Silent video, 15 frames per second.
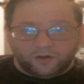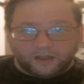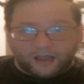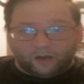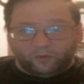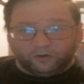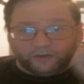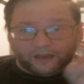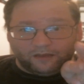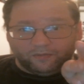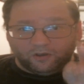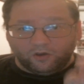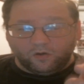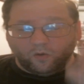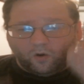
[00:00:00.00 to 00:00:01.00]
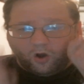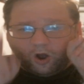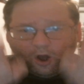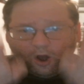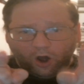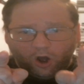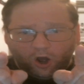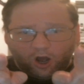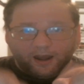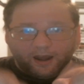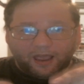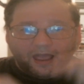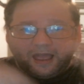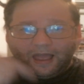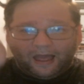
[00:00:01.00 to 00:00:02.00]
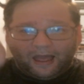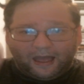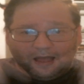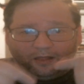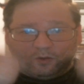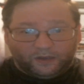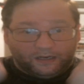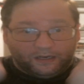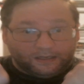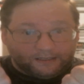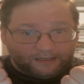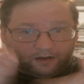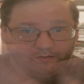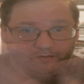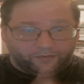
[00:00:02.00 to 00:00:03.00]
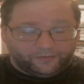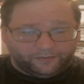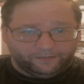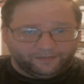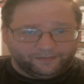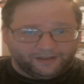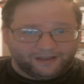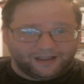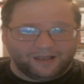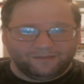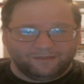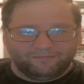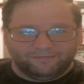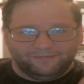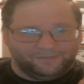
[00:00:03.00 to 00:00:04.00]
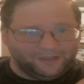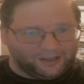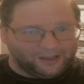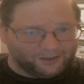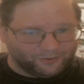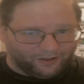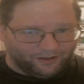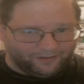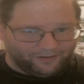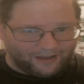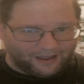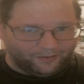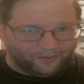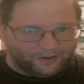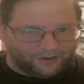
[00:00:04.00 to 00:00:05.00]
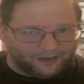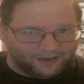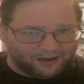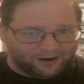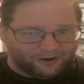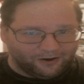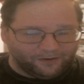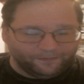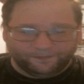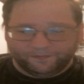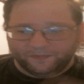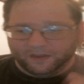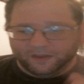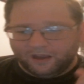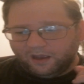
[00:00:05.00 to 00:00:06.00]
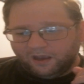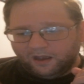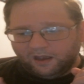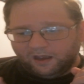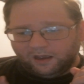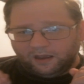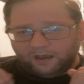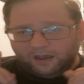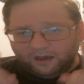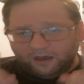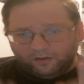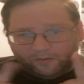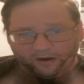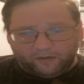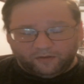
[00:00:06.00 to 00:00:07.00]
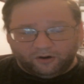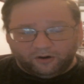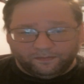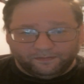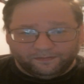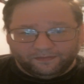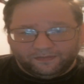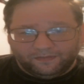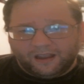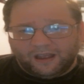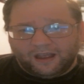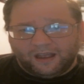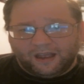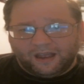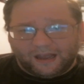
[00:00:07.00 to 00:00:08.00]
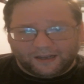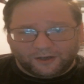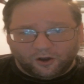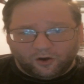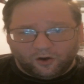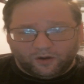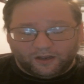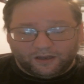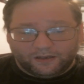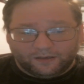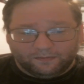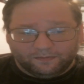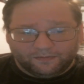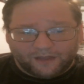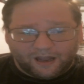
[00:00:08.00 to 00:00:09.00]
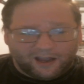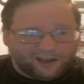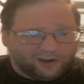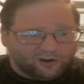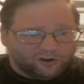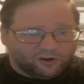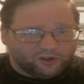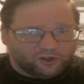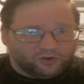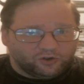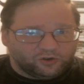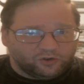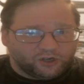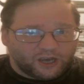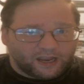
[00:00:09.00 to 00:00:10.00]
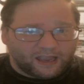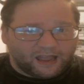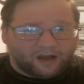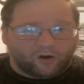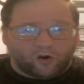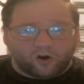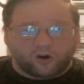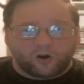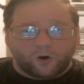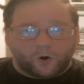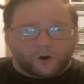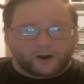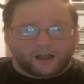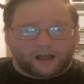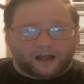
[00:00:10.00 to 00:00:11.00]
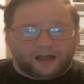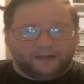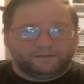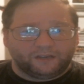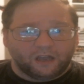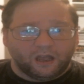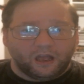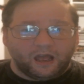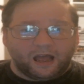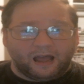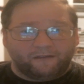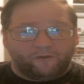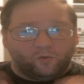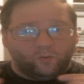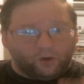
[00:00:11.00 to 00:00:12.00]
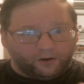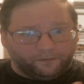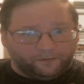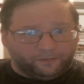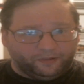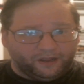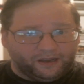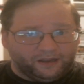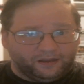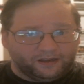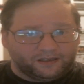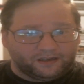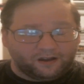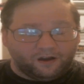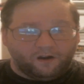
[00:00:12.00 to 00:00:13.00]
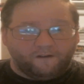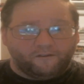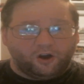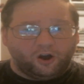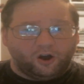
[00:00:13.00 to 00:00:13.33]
that will debut on Halloween itself because we love Halloween here. And remember, as always, I encourage you to check out our archives. I have a wonderful playlist of